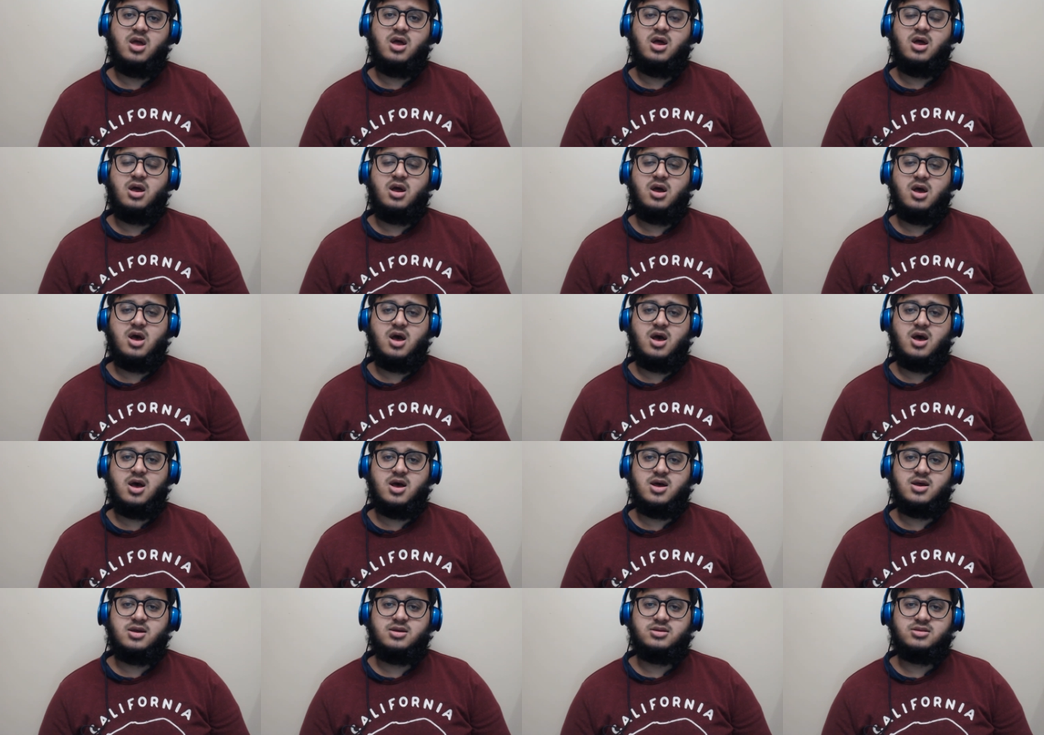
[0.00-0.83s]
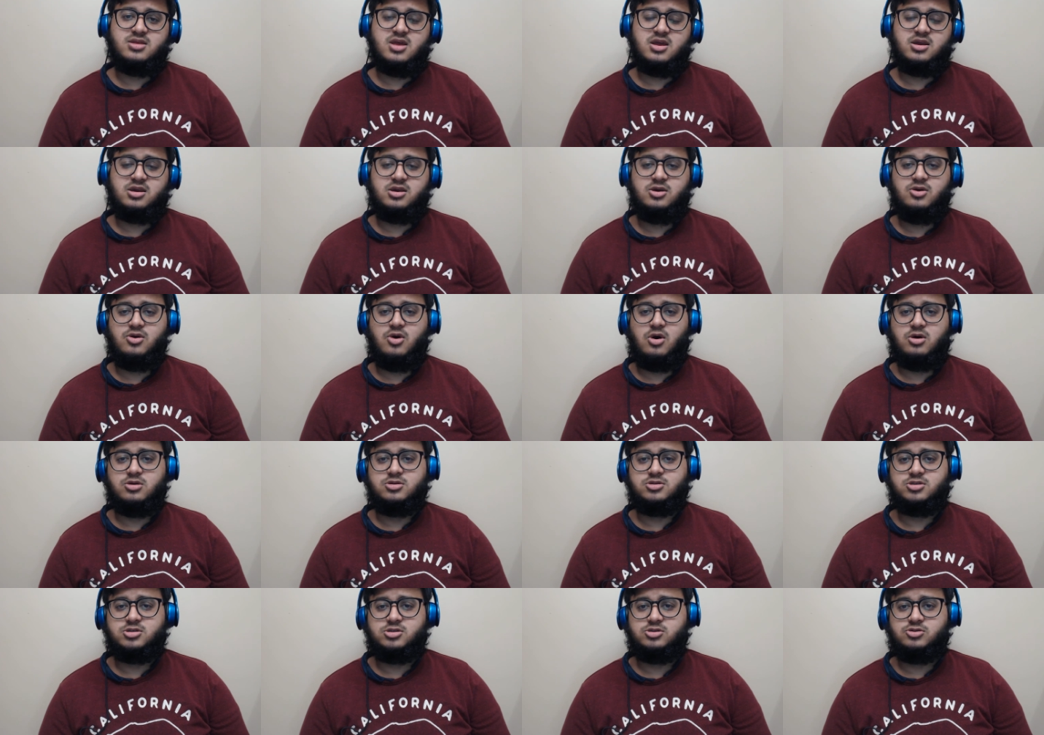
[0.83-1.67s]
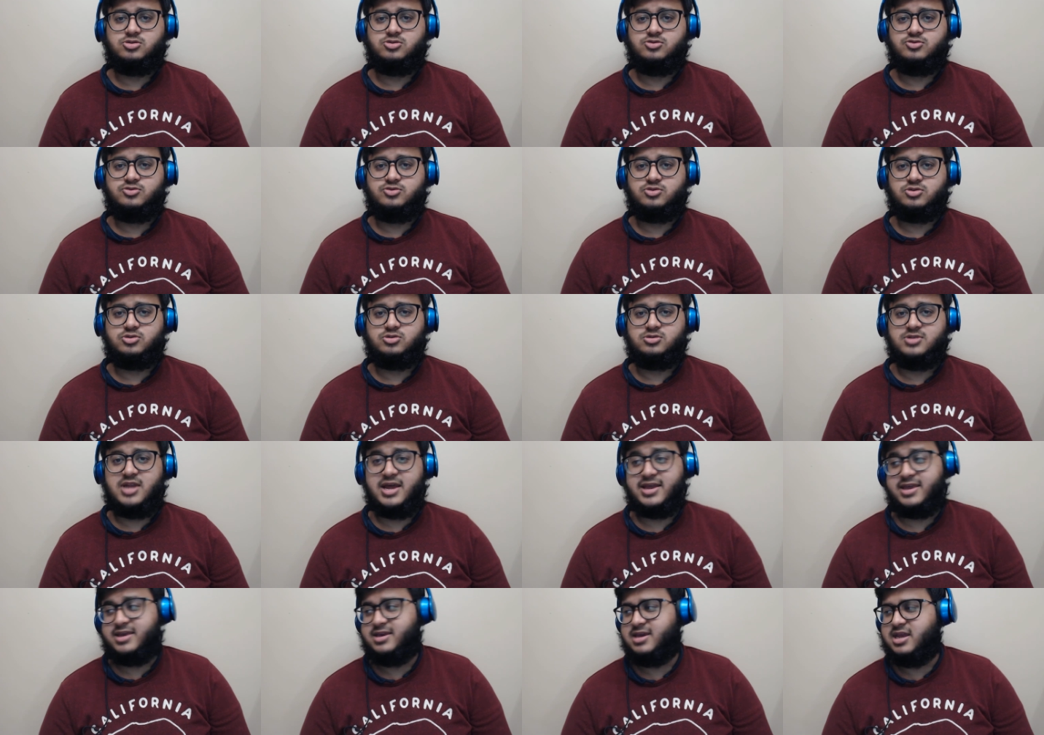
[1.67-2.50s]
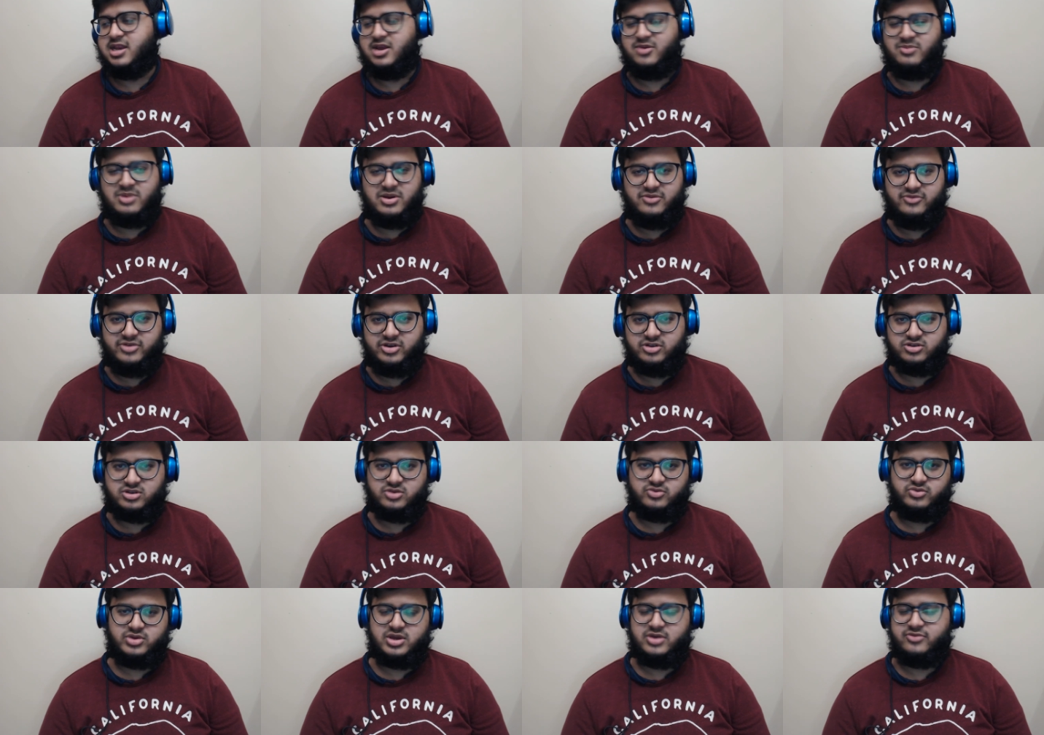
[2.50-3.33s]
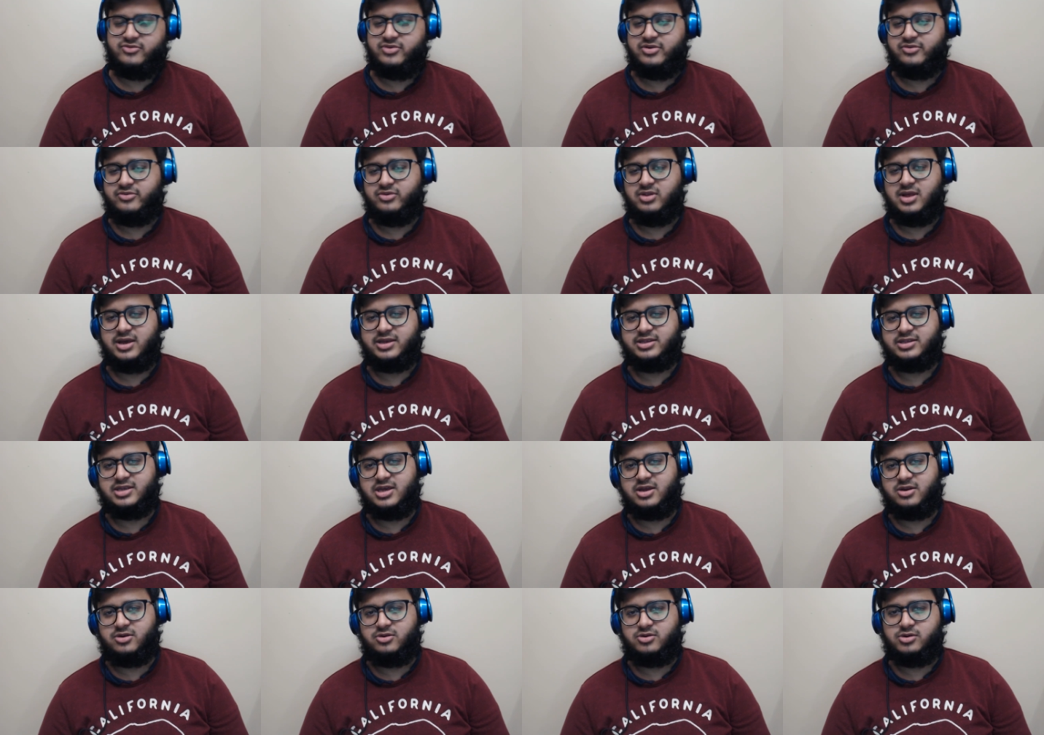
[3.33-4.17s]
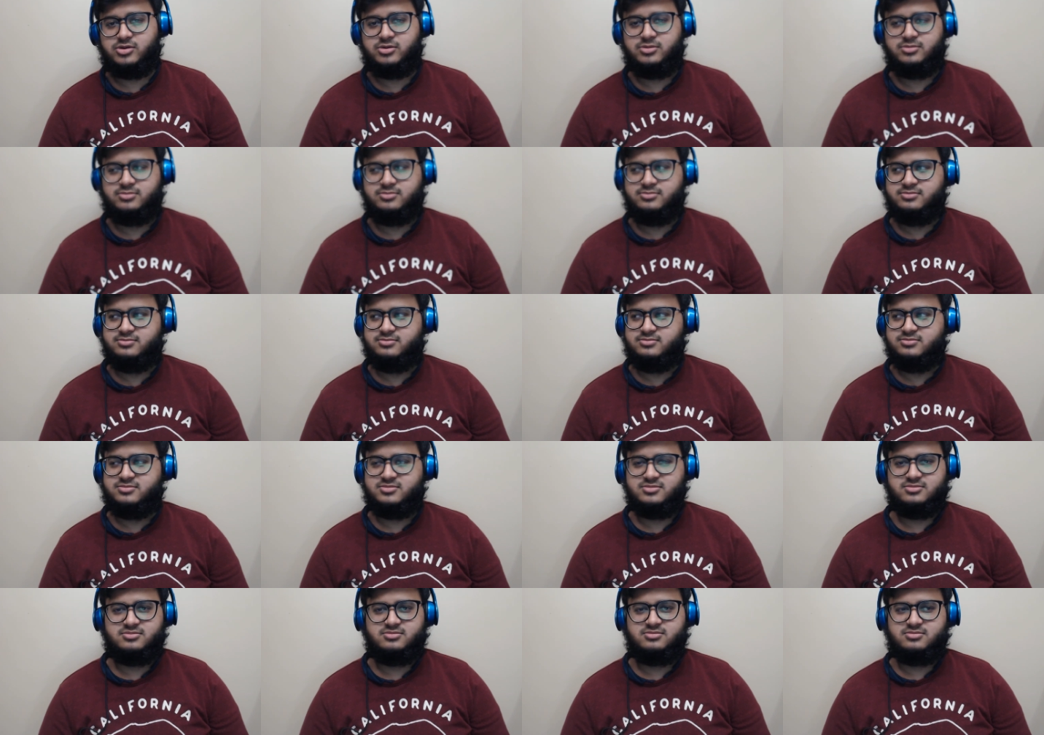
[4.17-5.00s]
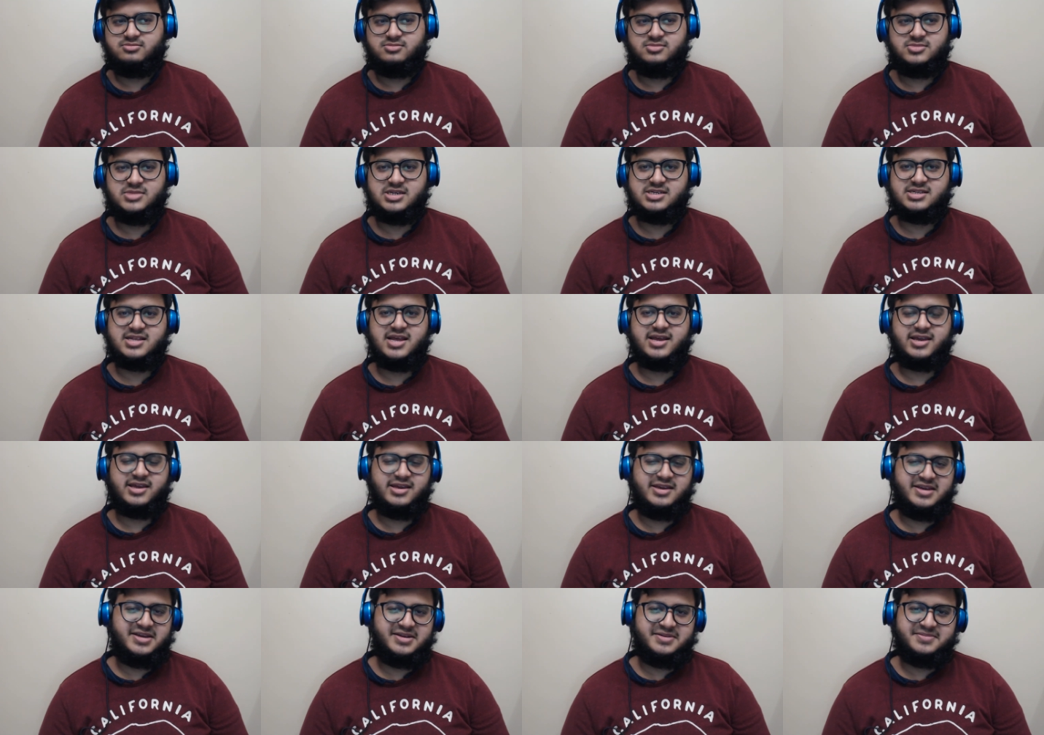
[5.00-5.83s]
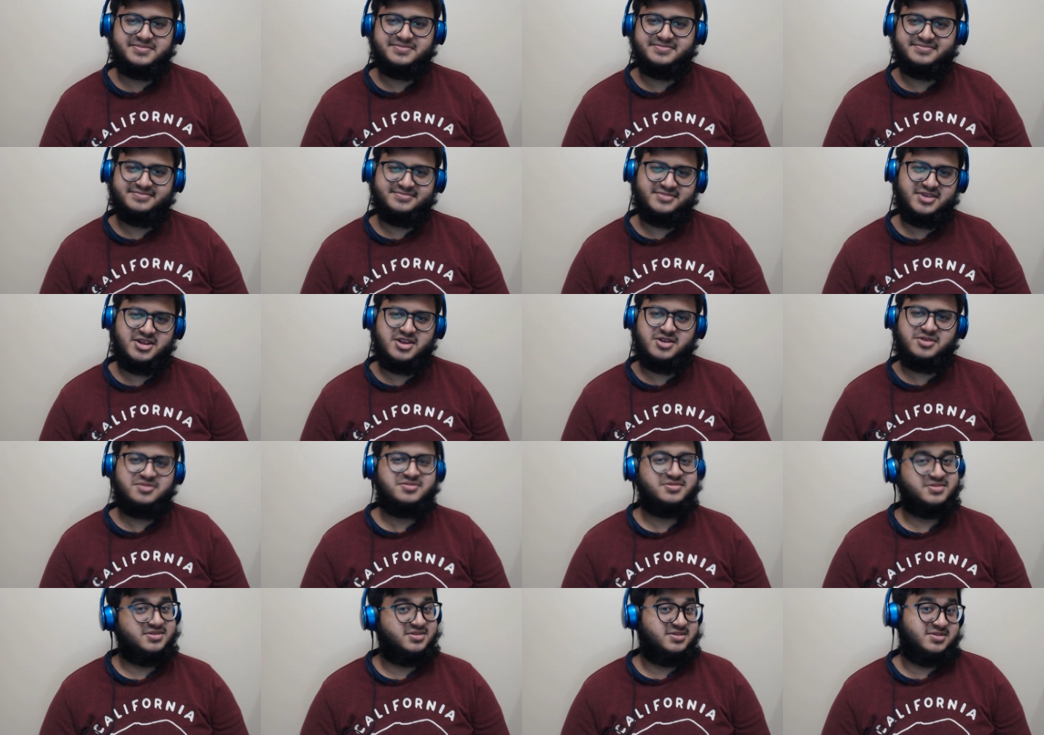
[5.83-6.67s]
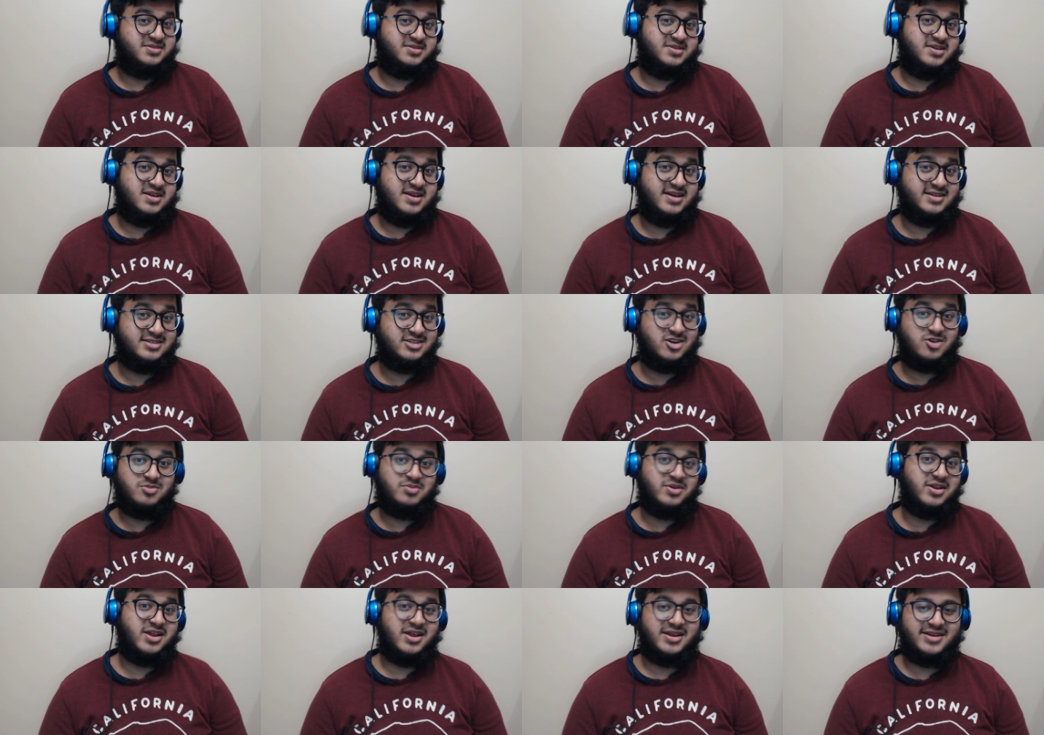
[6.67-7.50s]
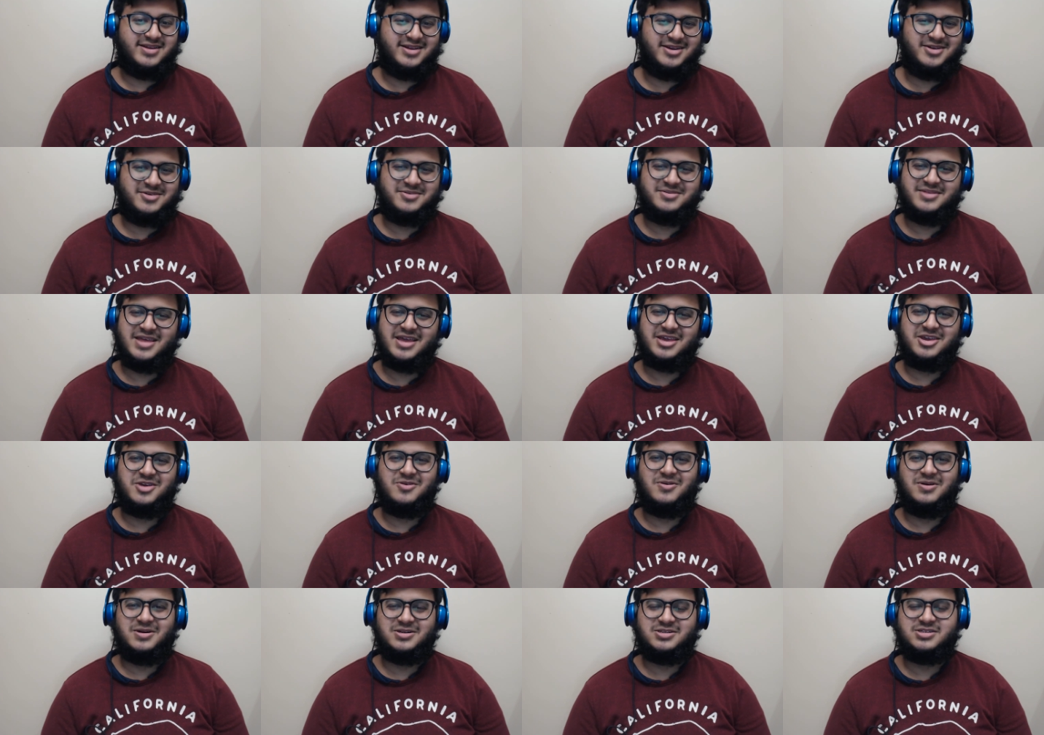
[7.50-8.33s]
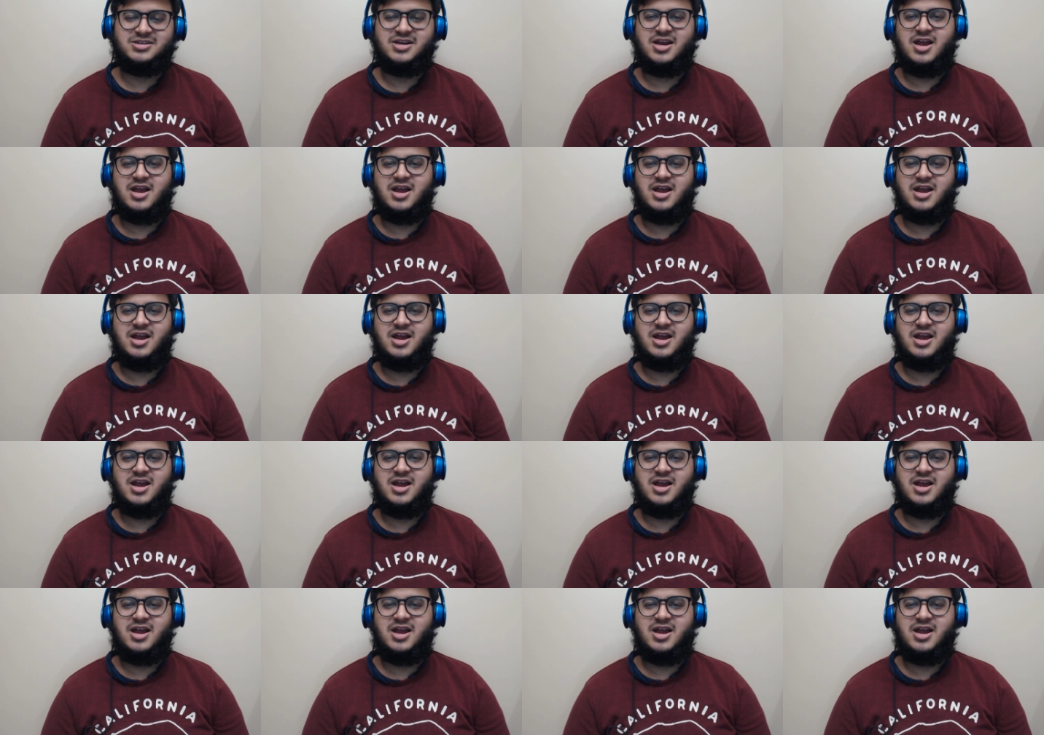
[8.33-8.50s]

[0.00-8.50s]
Uh, thank you also for liking any of my videos if you have ever liked it or disliking it, you know. It's your opinion, you know. Thank you much.